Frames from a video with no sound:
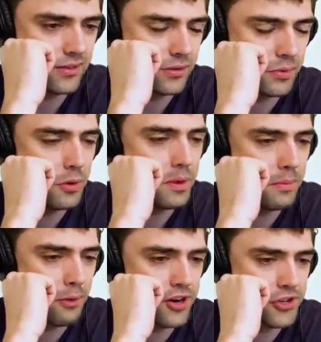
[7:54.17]
We put a bit
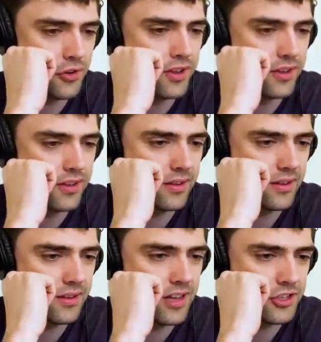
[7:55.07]
of pressure on it.
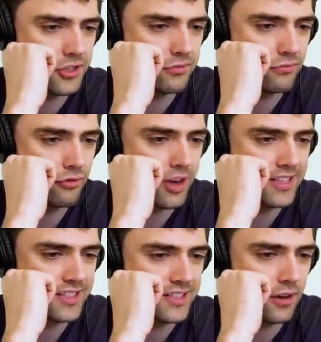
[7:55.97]
That should right
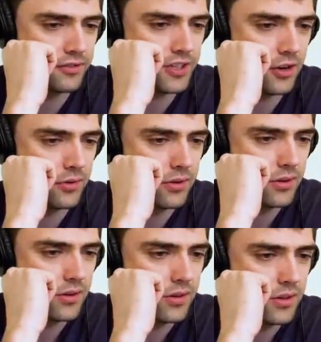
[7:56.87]
itself. So,
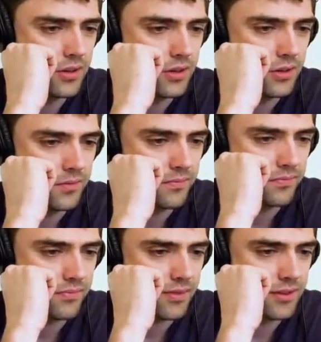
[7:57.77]

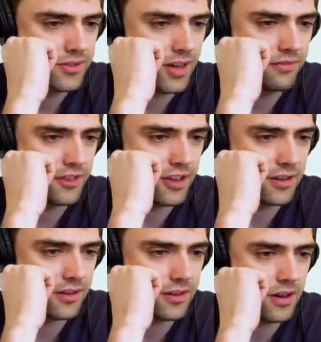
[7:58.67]
time for the
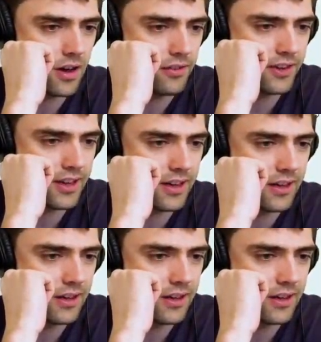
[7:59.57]
calving